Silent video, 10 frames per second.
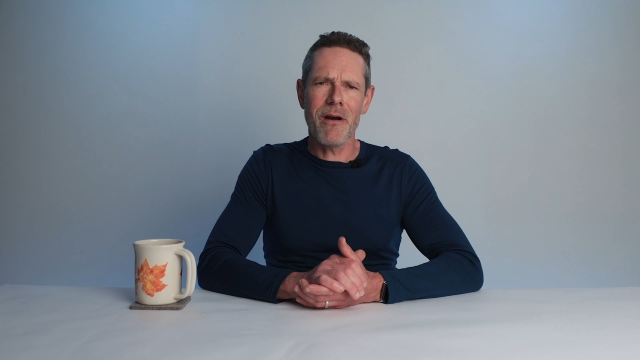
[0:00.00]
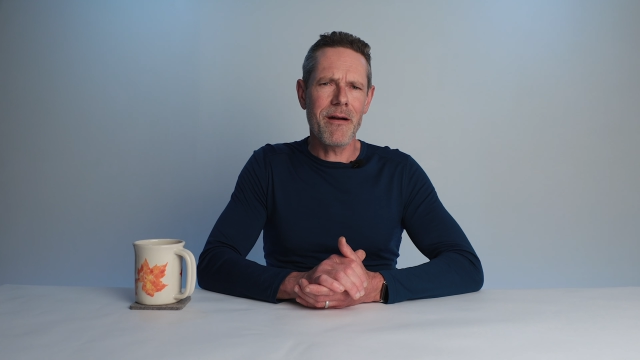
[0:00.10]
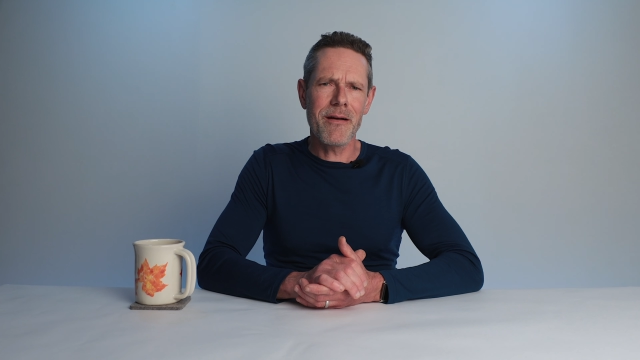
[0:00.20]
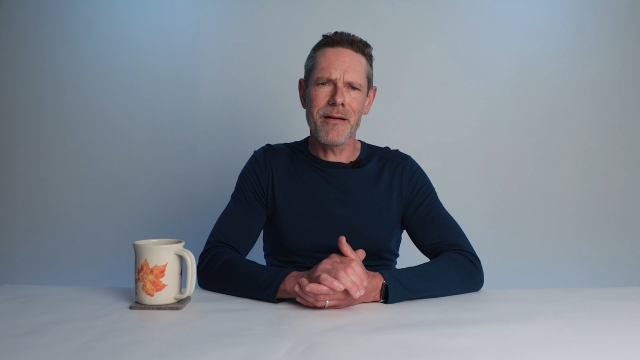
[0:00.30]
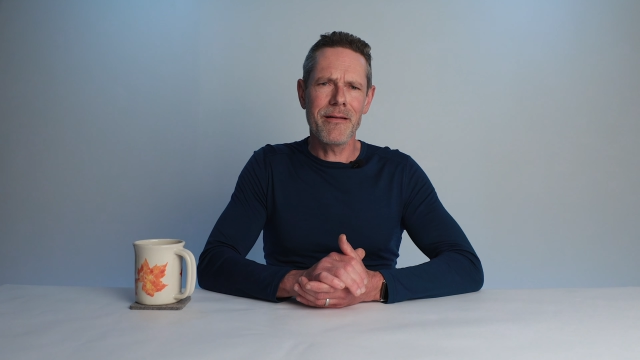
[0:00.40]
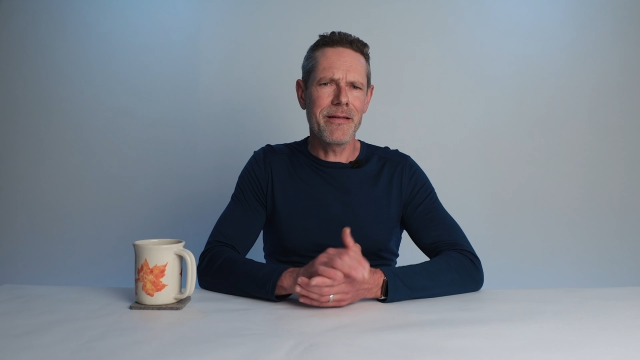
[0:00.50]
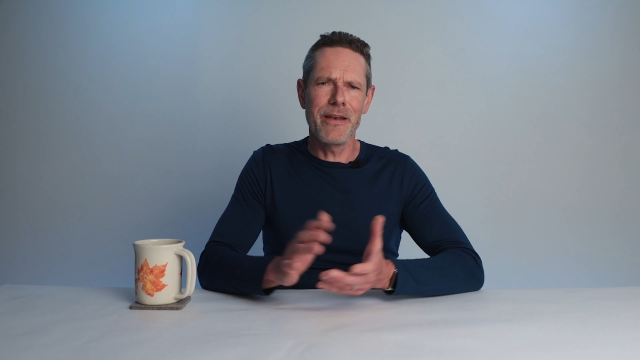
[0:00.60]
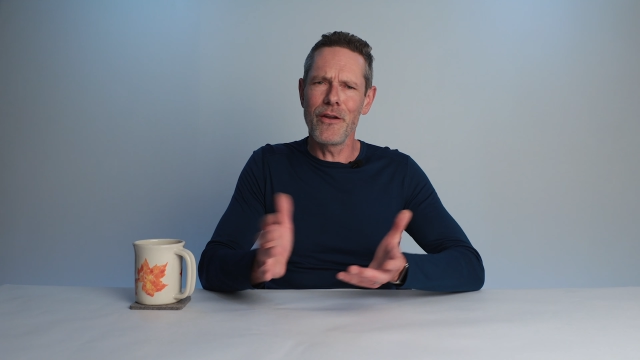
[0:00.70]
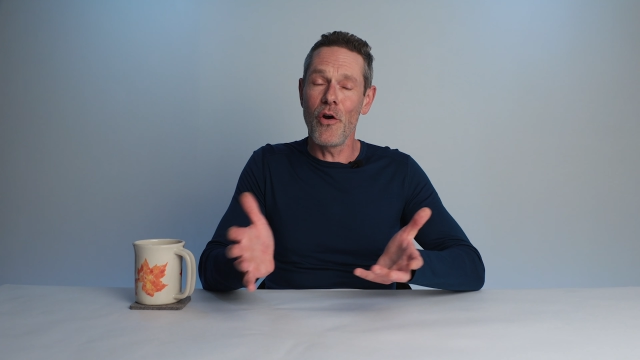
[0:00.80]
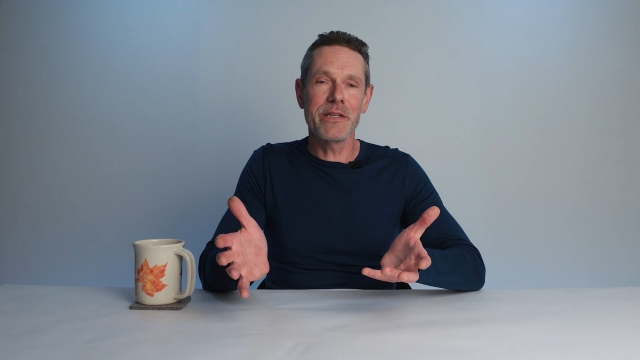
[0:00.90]
are
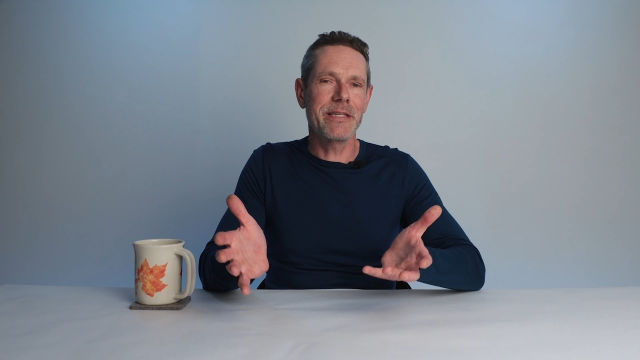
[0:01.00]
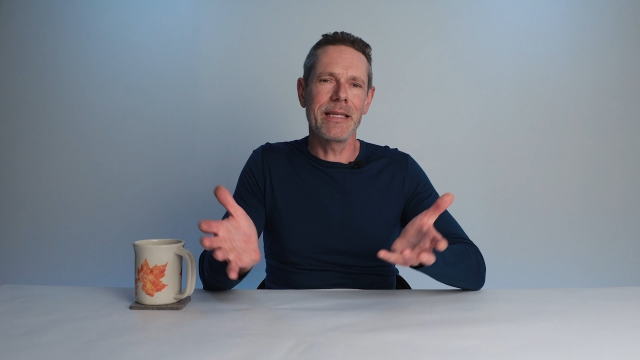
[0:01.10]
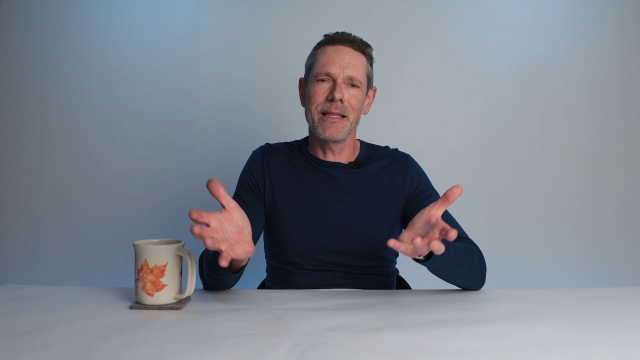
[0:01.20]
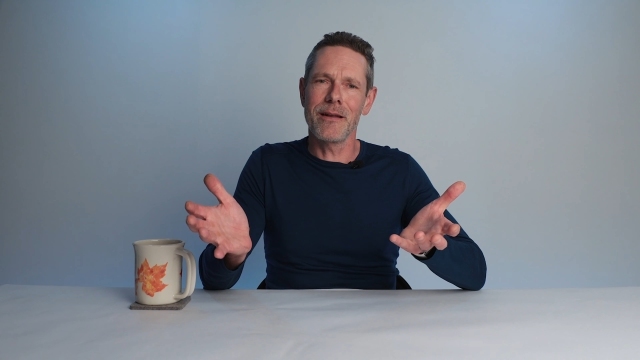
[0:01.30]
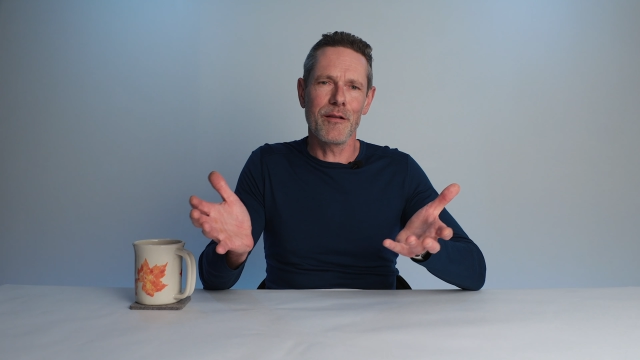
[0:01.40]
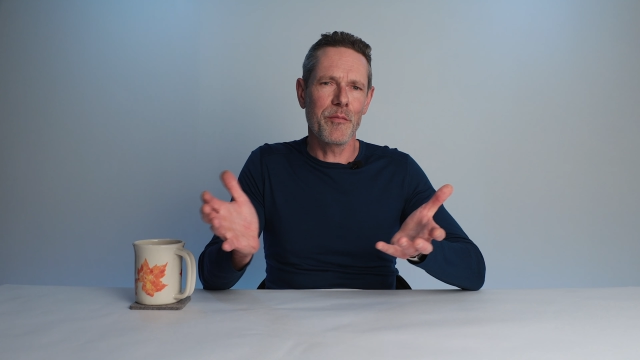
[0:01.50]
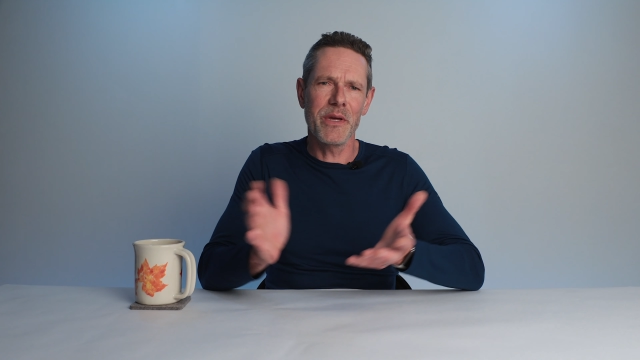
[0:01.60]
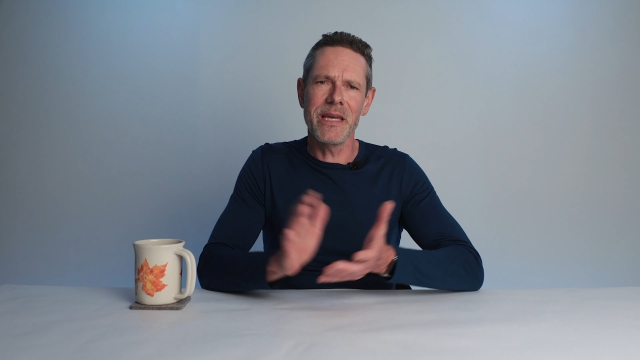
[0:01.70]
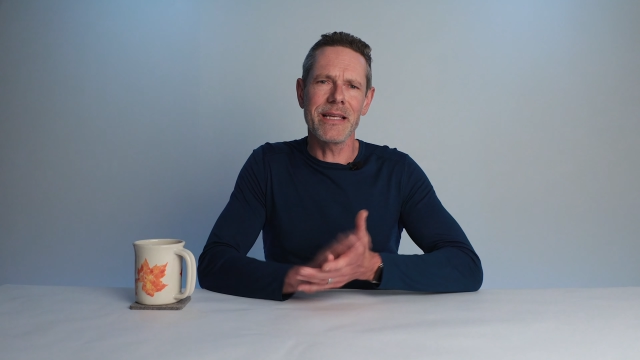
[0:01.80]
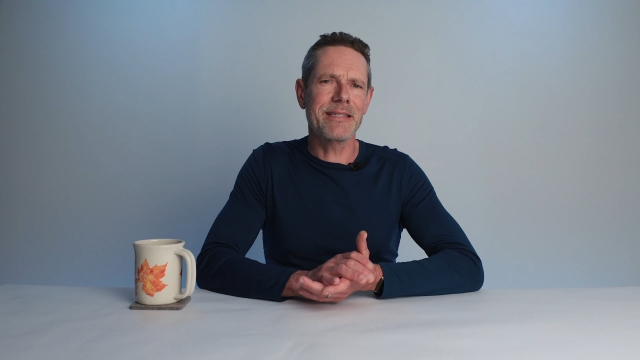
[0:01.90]
noisy little
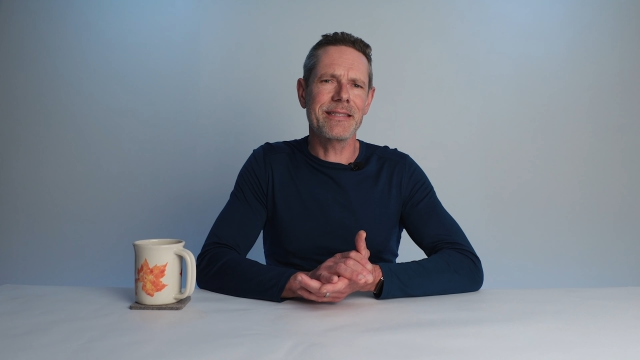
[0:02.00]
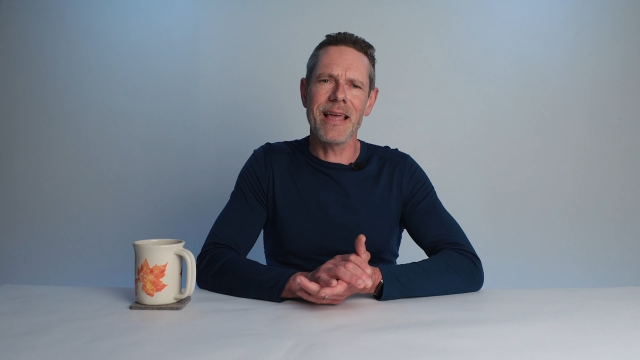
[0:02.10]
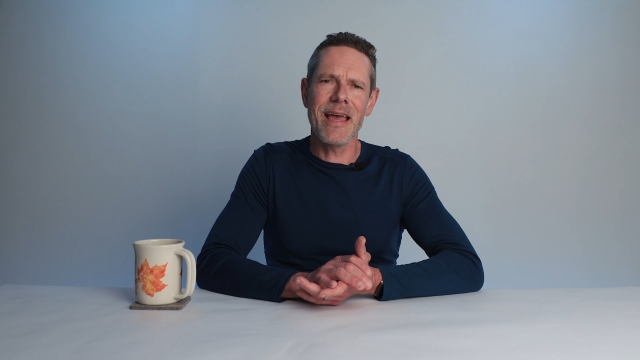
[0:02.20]
beasts,